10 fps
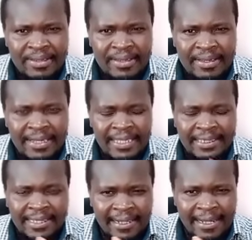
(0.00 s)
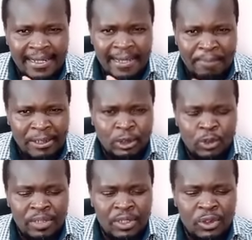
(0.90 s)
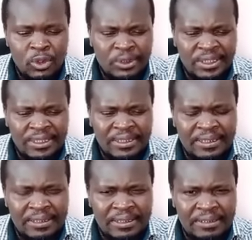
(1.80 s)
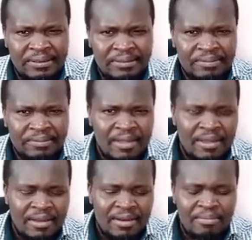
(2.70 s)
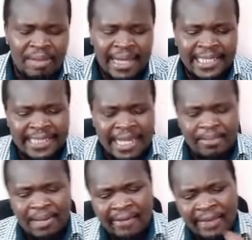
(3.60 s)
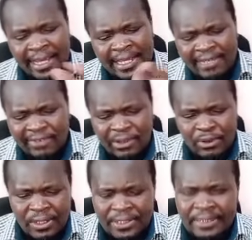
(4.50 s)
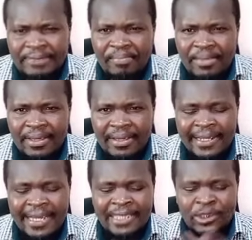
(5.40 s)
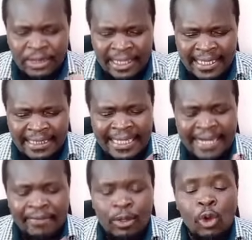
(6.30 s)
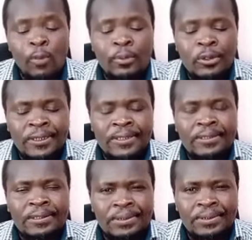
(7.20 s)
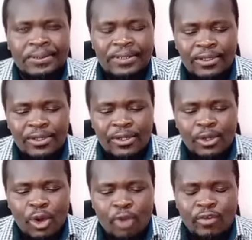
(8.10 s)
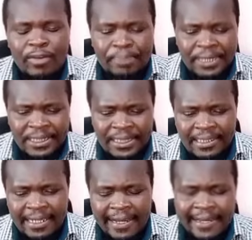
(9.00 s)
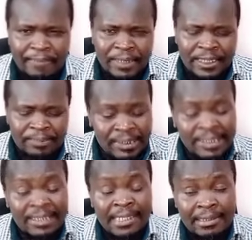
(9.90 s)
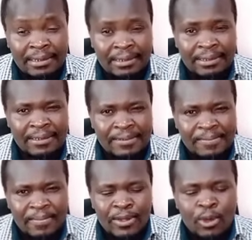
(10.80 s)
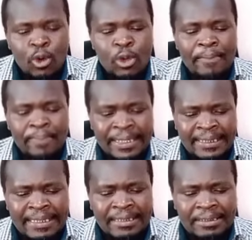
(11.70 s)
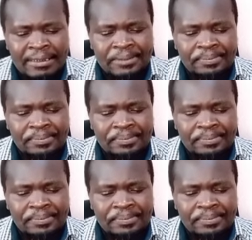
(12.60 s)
He's clearly a person being used by some other individuals. He does not understand the whole process of impeaching a deputy president or a president.